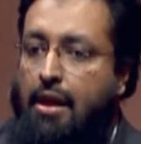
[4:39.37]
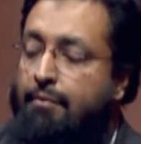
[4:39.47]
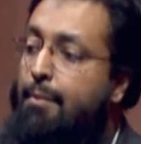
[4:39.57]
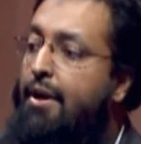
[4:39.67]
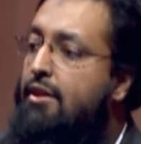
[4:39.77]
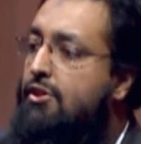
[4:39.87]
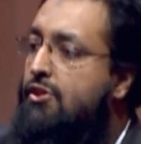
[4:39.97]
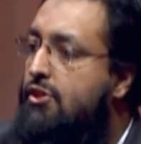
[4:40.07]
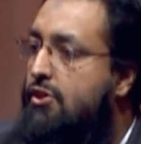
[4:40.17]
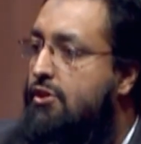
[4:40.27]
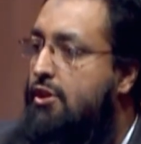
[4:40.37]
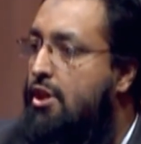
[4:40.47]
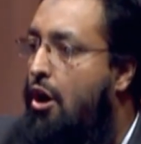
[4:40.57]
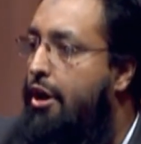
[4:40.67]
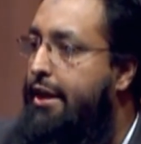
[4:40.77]
My brothers and sisters in
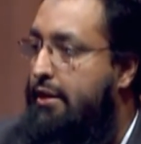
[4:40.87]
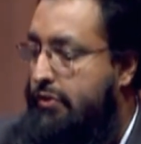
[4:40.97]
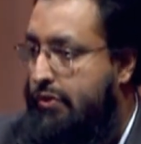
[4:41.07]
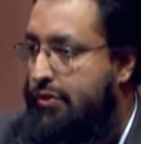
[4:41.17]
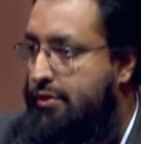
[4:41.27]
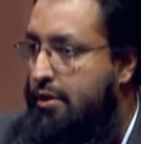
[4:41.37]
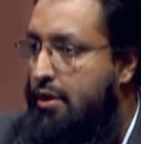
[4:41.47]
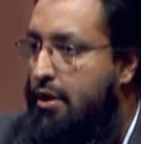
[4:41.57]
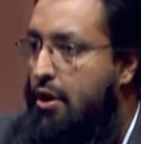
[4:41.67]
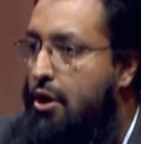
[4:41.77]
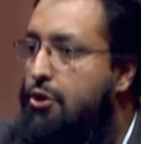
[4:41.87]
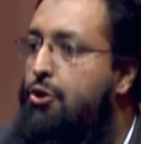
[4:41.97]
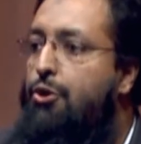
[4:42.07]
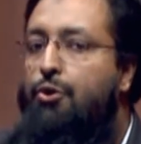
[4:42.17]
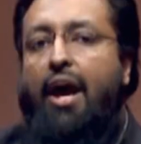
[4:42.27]
the audience,
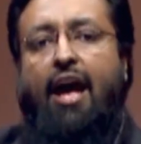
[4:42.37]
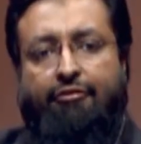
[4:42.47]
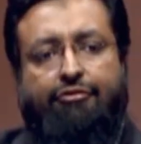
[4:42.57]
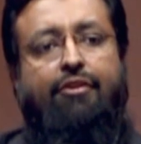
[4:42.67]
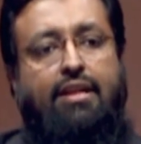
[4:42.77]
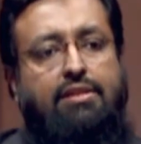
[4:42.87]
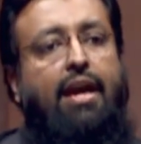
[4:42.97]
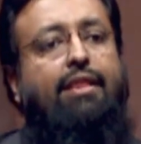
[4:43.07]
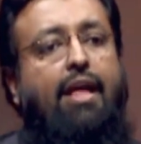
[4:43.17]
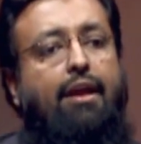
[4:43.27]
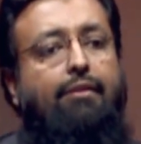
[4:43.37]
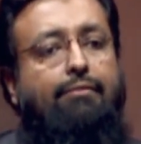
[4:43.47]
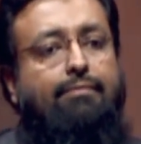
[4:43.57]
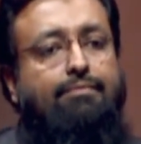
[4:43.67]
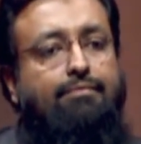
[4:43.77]
do you have friends like
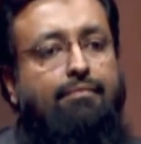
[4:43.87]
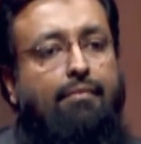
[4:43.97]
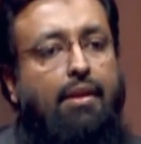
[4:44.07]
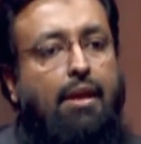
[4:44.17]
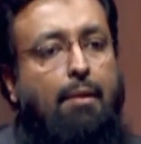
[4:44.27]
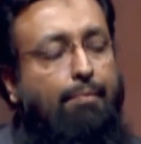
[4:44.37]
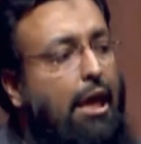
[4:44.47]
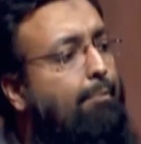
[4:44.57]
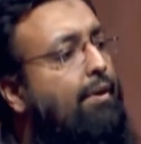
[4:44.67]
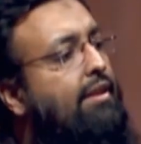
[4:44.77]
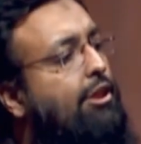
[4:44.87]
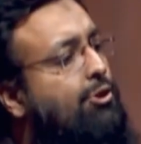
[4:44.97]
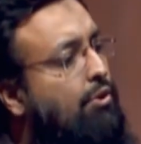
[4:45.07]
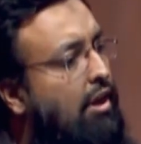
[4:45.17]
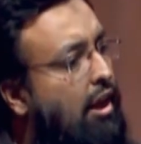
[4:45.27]
that? people that
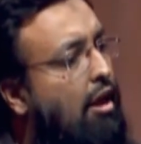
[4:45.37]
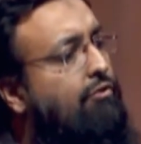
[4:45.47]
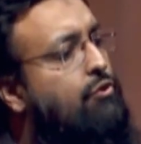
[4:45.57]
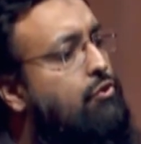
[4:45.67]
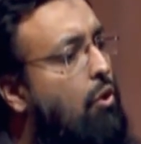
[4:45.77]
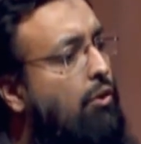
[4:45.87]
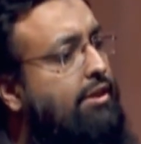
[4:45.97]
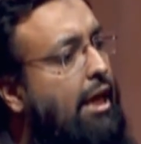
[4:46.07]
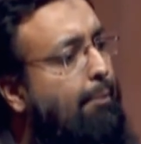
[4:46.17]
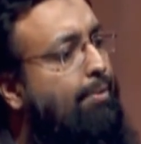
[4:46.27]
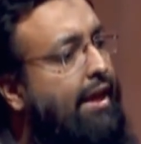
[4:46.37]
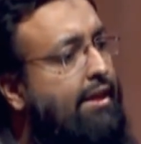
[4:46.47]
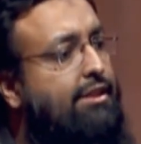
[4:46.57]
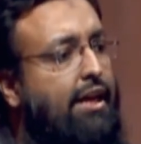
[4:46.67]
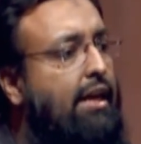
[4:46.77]
you love so deeply
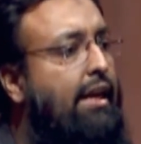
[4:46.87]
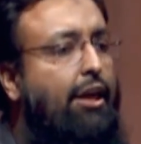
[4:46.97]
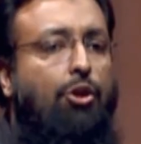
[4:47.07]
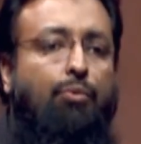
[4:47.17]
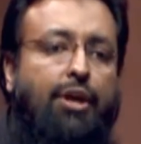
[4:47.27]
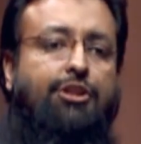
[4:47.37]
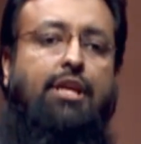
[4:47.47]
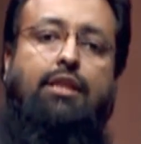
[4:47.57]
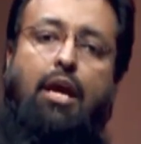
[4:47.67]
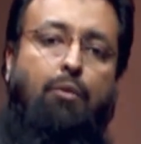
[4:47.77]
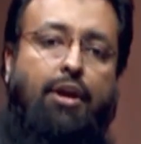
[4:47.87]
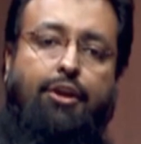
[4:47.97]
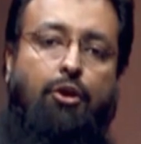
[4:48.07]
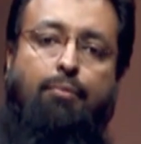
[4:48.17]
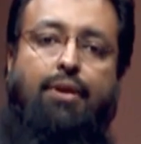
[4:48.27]
and dearly, you wish that they were
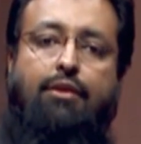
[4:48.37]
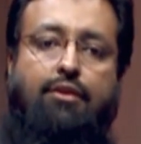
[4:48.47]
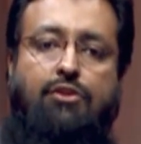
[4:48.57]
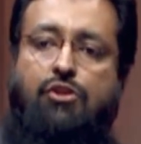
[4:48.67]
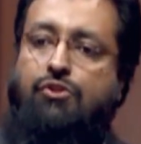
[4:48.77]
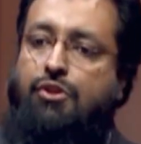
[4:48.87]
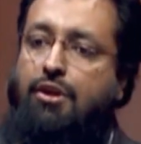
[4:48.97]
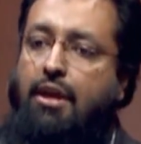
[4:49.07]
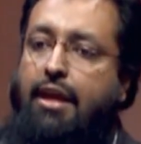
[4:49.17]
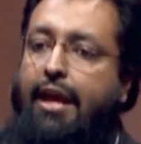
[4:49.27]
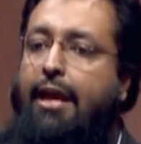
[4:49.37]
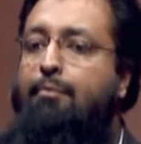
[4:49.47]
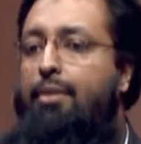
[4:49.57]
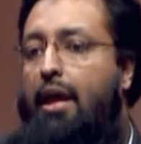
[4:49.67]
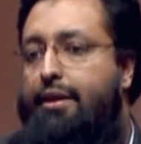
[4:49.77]
your brother and sister
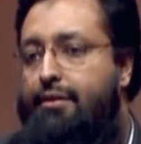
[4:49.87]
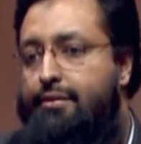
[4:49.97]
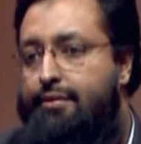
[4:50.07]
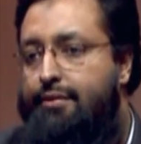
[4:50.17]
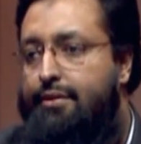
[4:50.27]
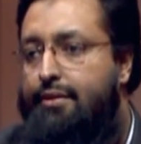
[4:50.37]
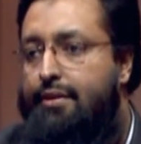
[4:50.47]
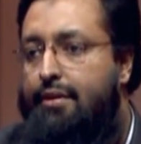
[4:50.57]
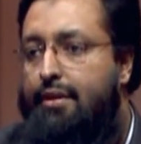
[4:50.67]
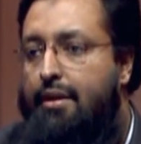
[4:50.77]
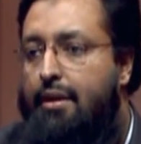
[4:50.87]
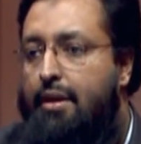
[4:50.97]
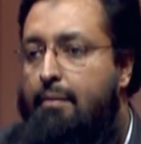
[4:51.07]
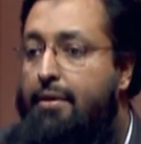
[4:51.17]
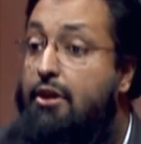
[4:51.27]
in
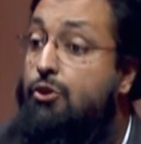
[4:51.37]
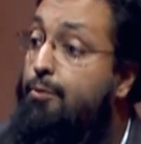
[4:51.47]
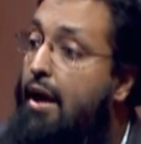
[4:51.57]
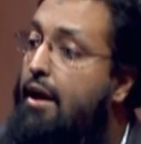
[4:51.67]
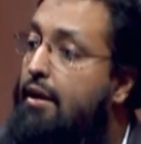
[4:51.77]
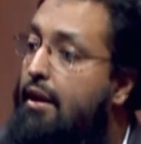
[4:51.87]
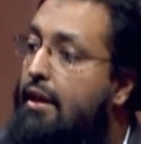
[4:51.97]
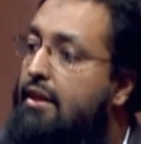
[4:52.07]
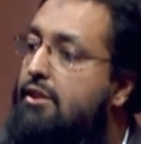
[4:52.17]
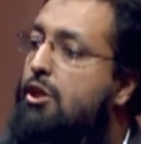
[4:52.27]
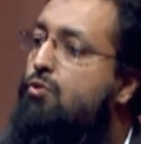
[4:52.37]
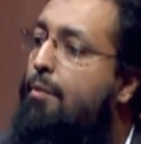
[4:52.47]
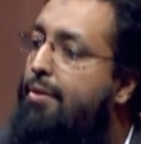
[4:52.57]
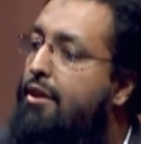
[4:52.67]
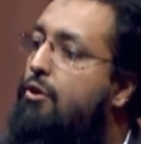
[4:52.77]
blood. Because subhanAllah, this is
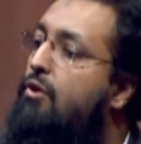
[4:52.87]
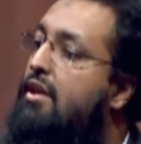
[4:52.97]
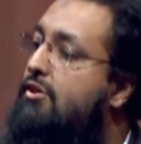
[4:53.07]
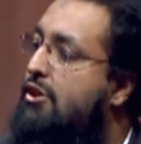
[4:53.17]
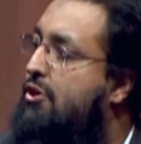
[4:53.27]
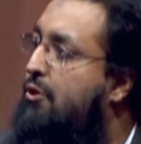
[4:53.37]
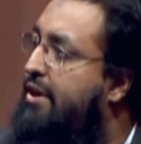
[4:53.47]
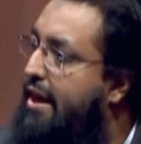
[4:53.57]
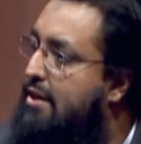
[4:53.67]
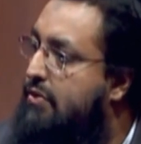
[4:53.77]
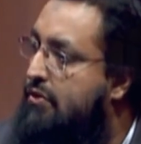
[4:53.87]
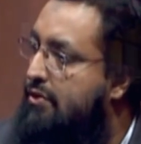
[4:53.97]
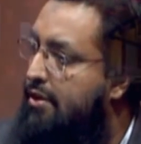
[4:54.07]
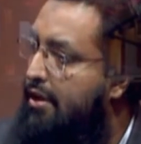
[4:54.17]
what brotherhood and sisterhood is.